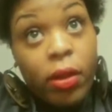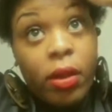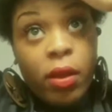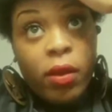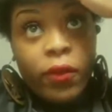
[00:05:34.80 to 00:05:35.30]

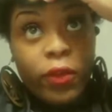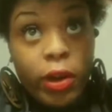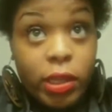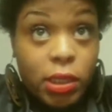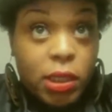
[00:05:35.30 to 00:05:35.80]
for the
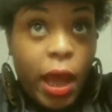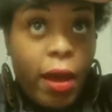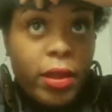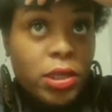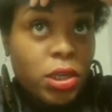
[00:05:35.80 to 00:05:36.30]
style that you're
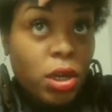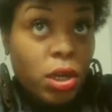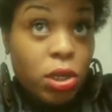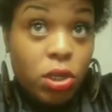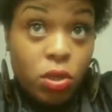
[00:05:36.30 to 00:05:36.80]
going to do.
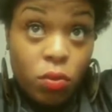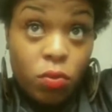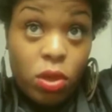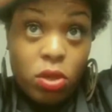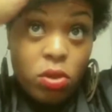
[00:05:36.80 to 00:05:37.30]
When you
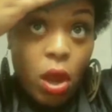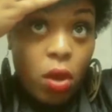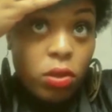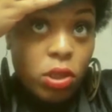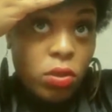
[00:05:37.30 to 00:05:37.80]
don't do
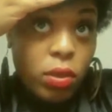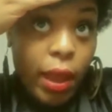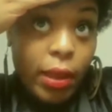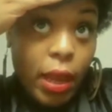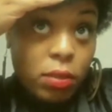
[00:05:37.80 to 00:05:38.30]
that, that's
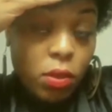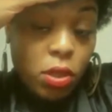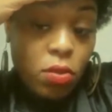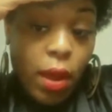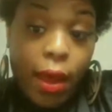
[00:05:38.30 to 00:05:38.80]
when you
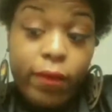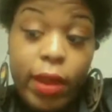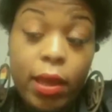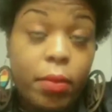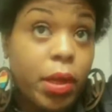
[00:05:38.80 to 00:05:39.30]
have like a
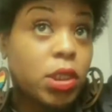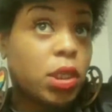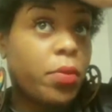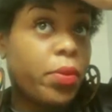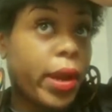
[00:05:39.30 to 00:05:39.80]
bunch of
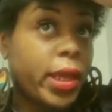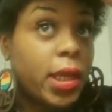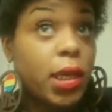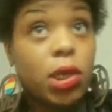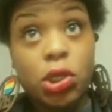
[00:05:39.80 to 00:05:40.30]

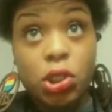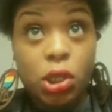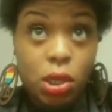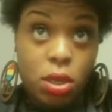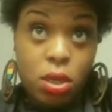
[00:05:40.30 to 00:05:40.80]
breakage and
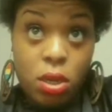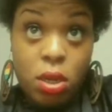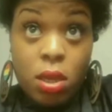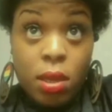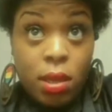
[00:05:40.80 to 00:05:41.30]

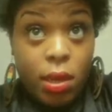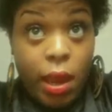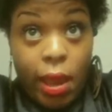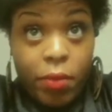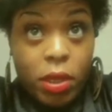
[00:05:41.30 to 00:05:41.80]
damage
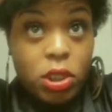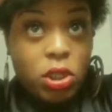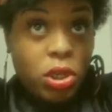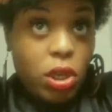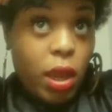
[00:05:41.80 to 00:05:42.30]
to your
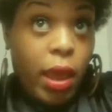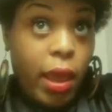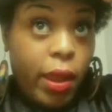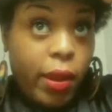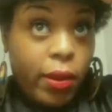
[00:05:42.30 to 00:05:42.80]
hair.
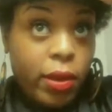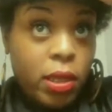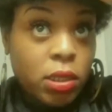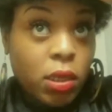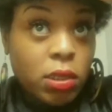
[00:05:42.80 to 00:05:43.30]
So it's
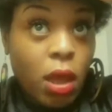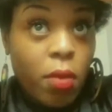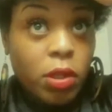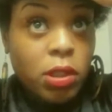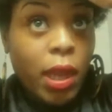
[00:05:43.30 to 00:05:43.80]
almost
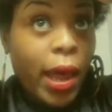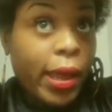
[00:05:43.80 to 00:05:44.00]
like,